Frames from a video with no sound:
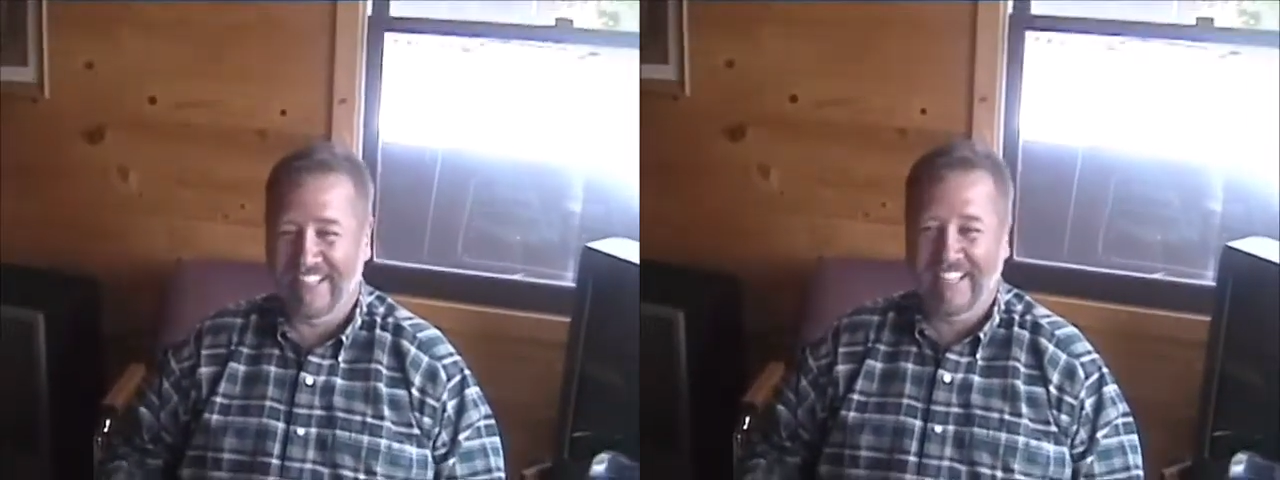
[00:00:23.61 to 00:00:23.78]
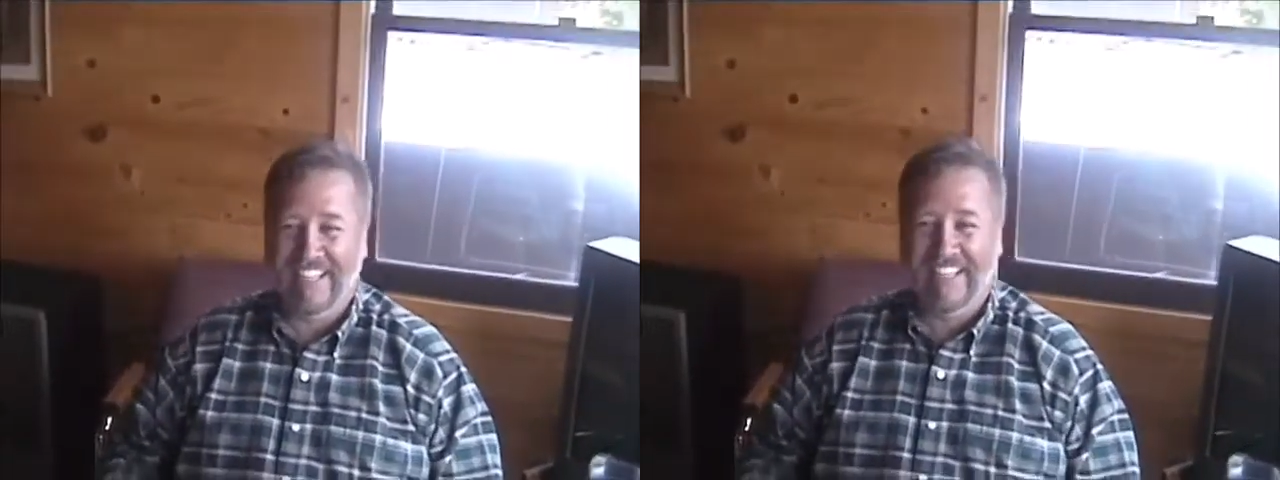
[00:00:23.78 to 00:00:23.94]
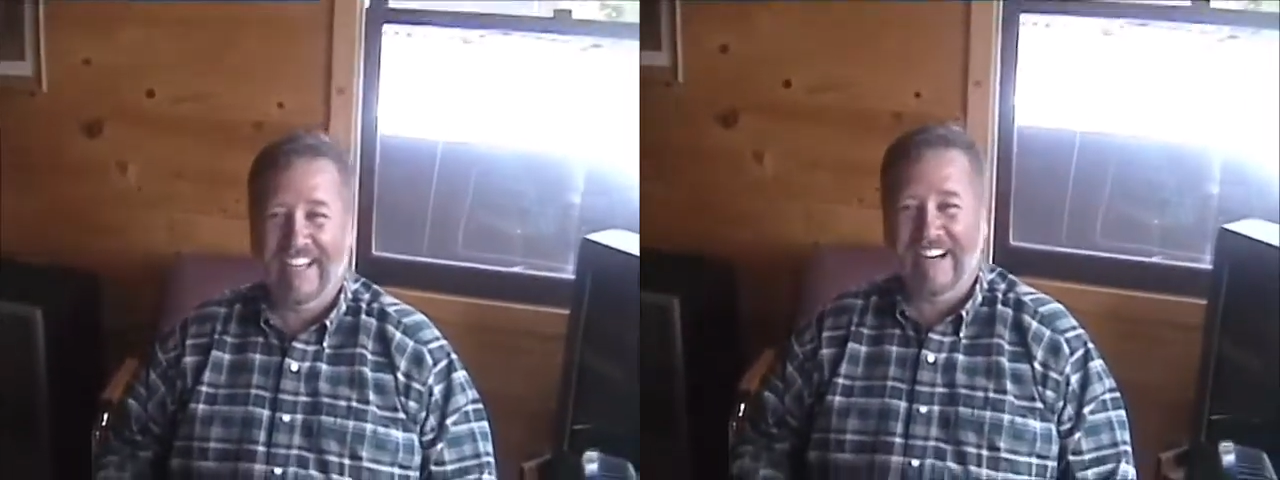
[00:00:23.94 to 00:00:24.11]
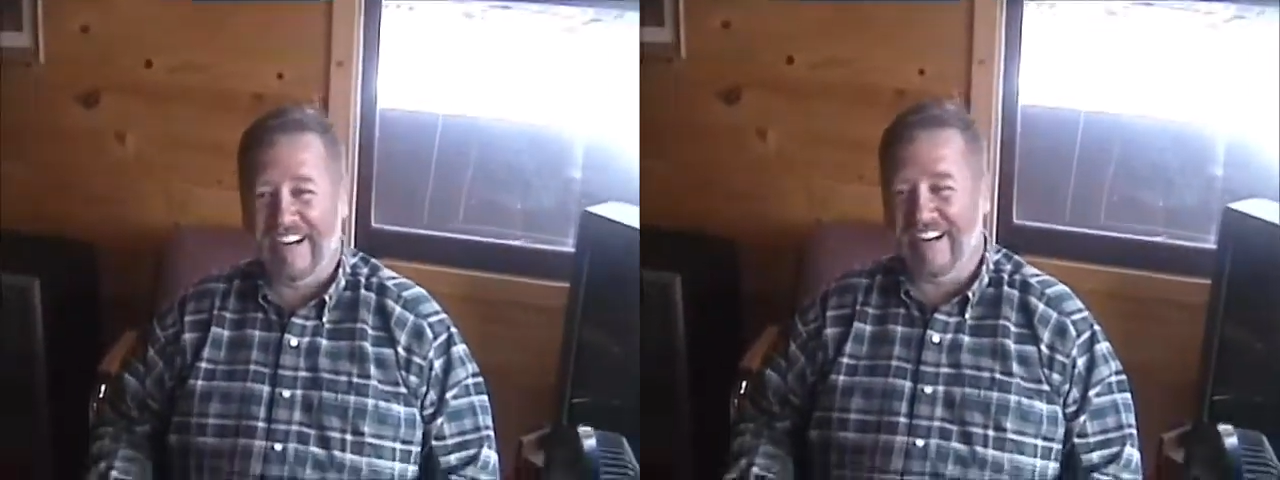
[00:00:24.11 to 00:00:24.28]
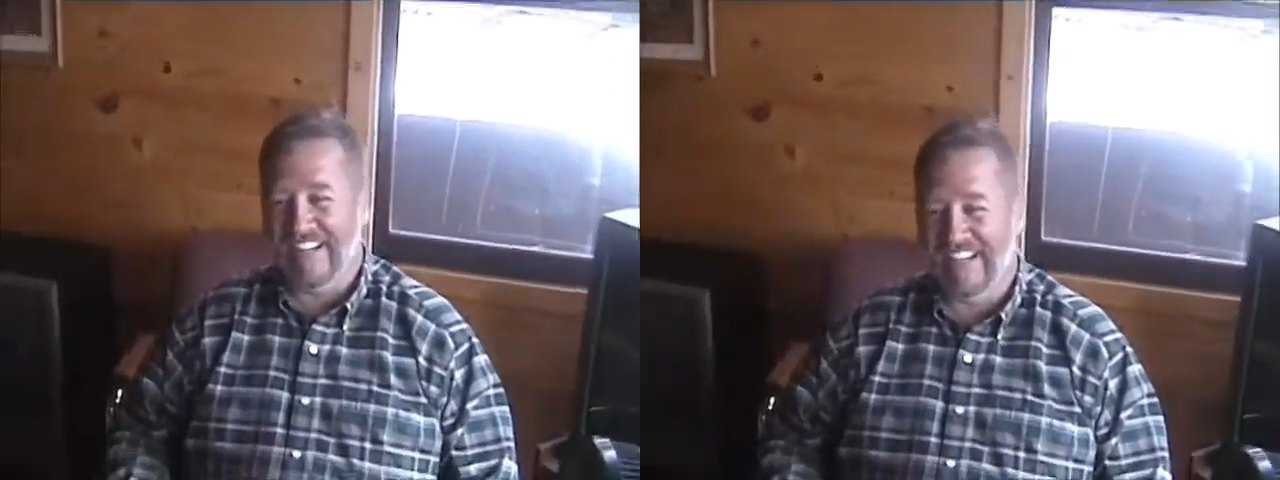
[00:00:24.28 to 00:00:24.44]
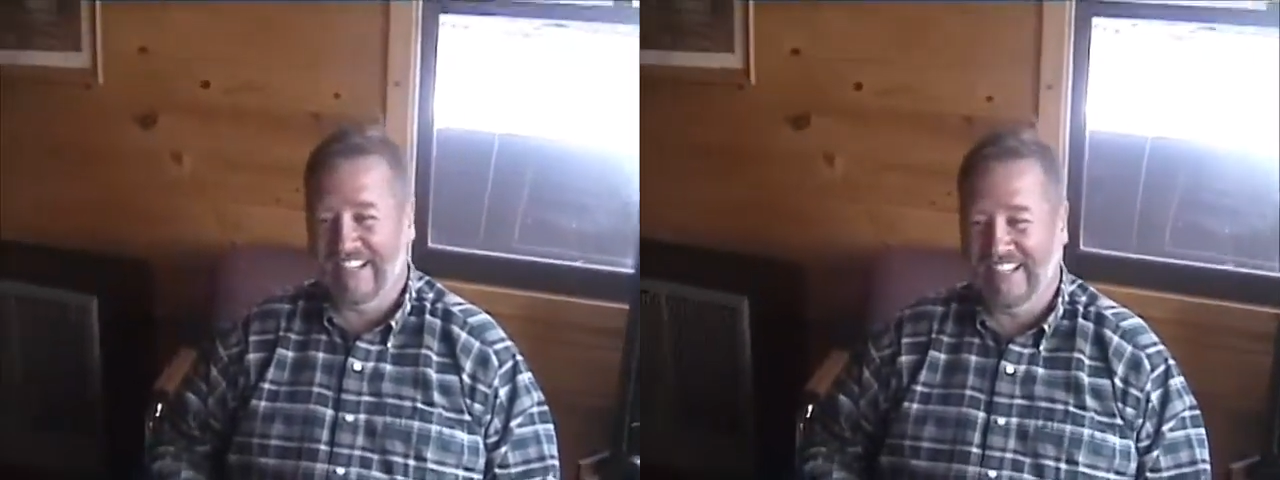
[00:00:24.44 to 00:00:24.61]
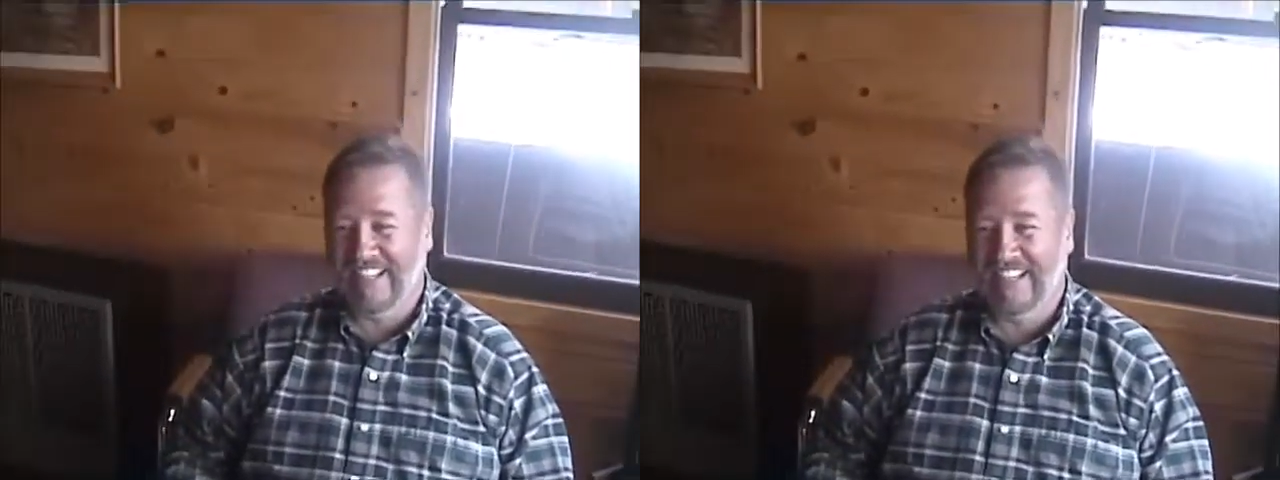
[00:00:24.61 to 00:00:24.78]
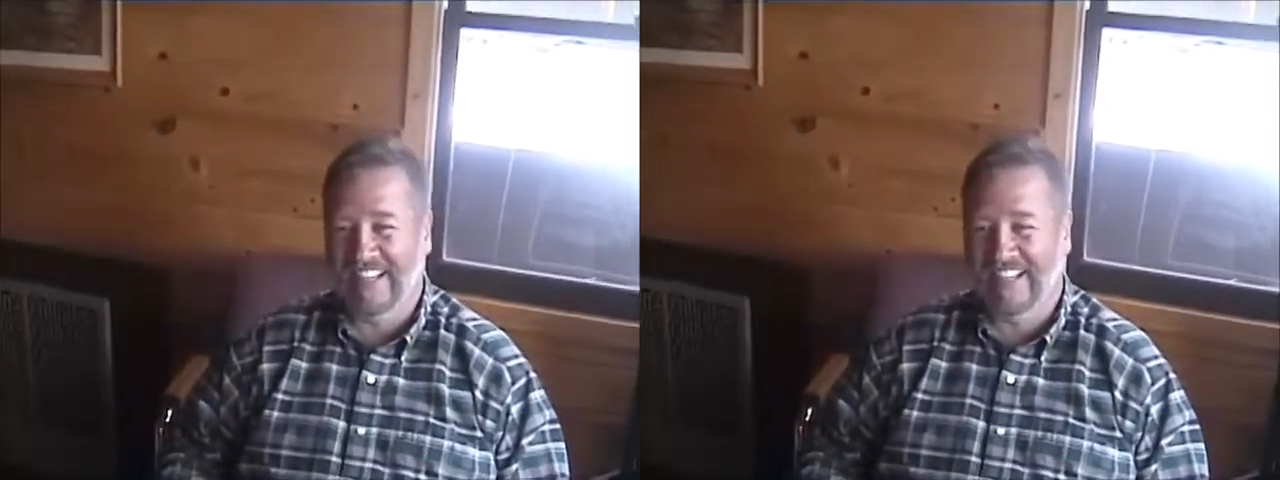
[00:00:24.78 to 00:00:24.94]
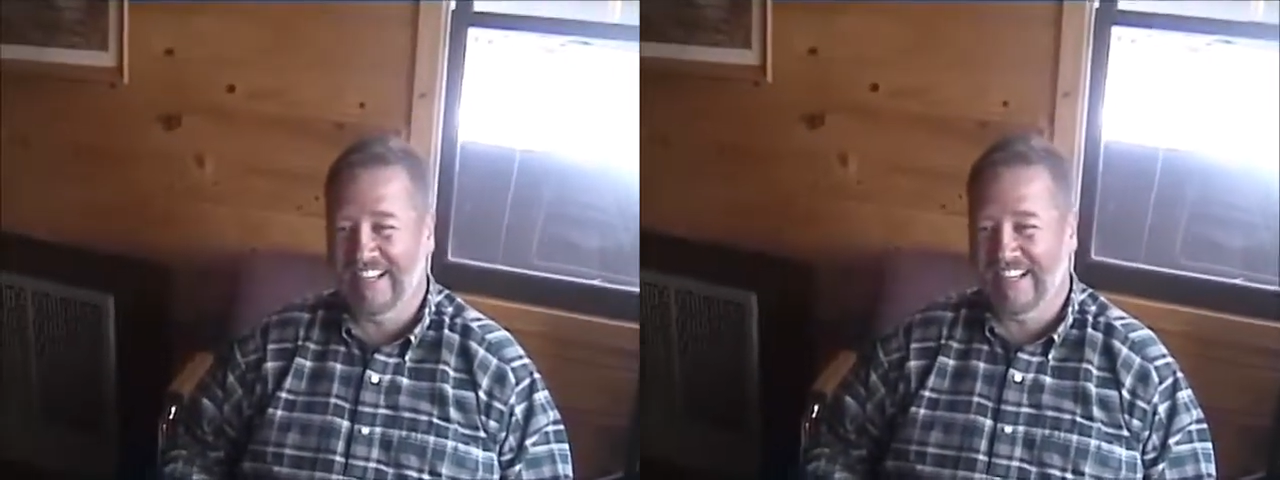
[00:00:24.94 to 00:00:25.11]
We uh, ate, we
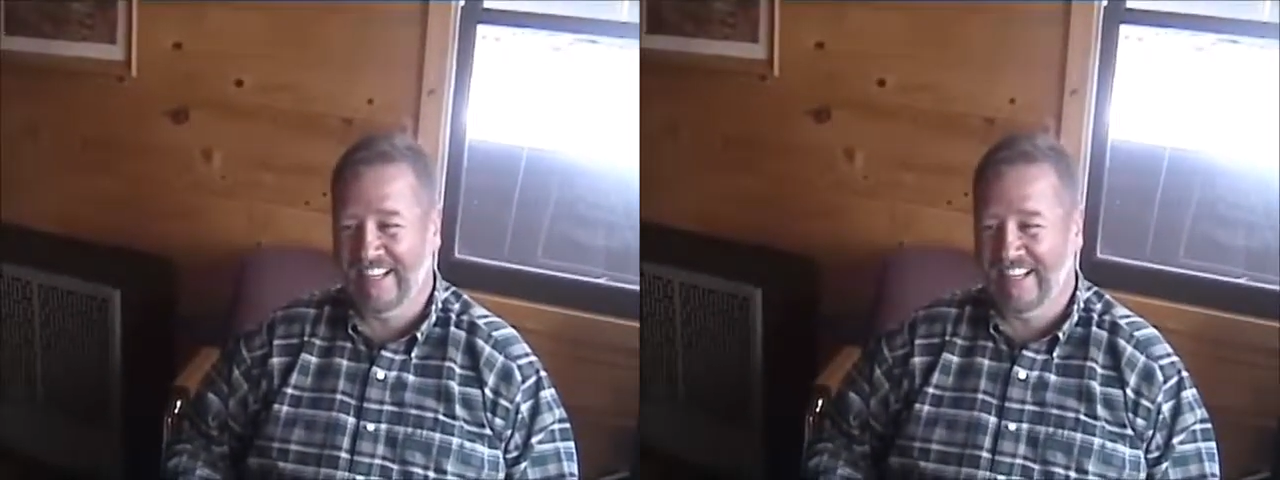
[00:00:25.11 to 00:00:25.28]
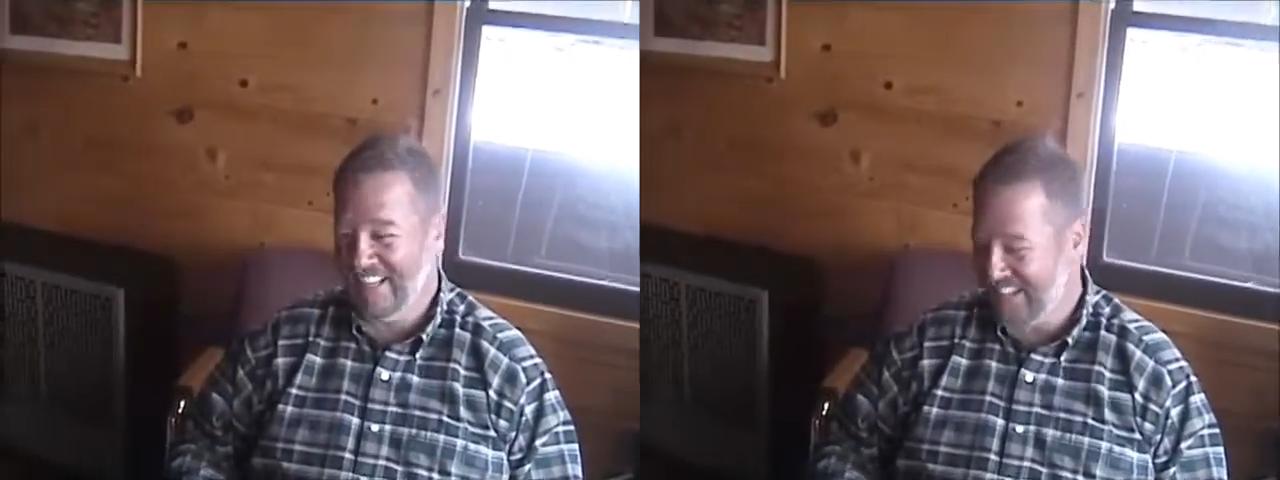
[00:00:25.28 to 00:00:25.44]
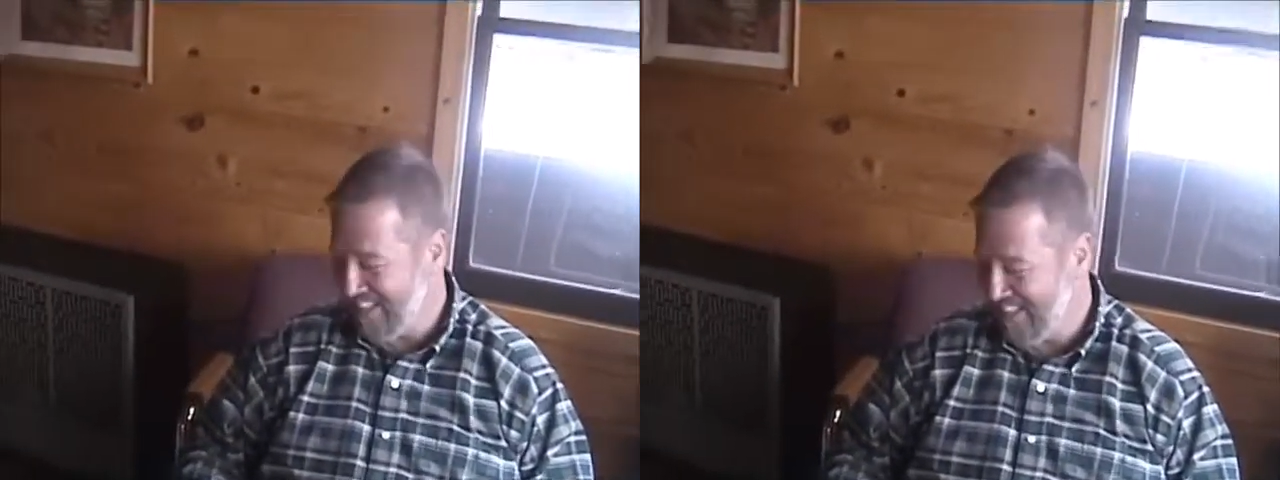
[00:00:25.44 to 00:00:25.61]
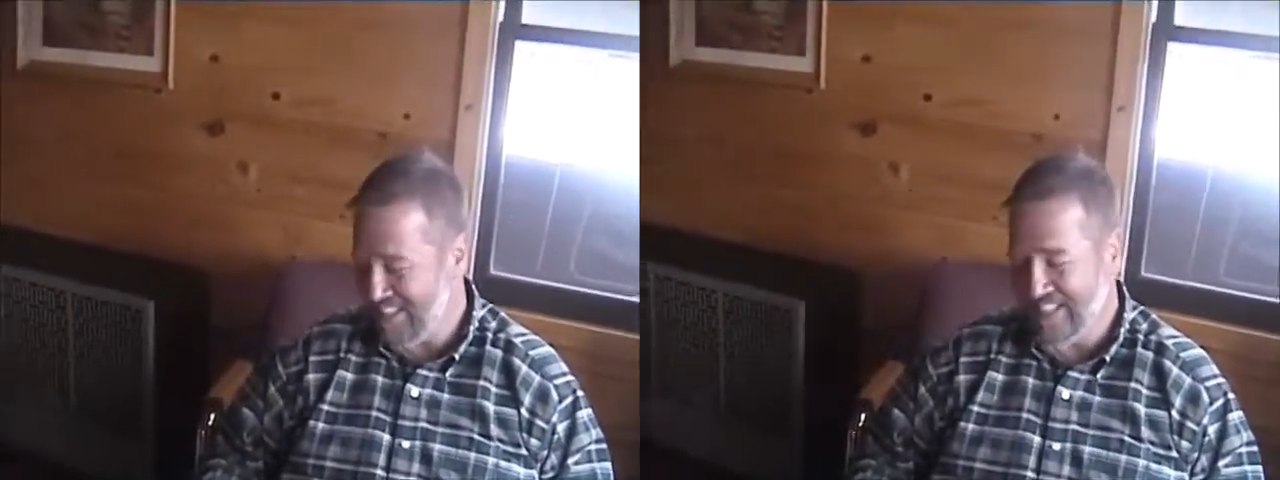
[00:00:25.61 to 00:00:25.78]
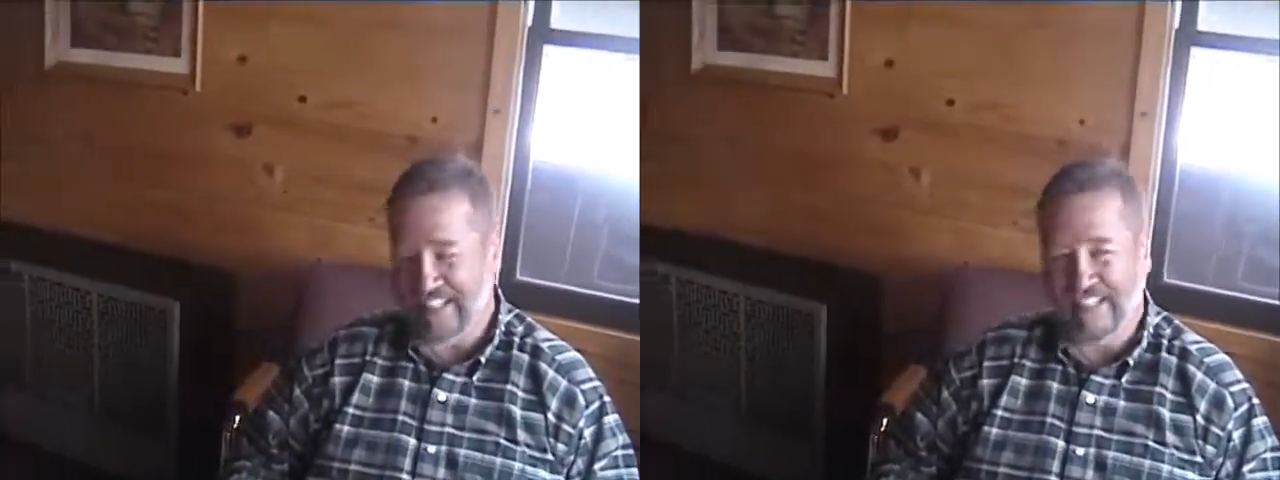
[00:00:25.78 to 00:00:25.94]
ate 20 bass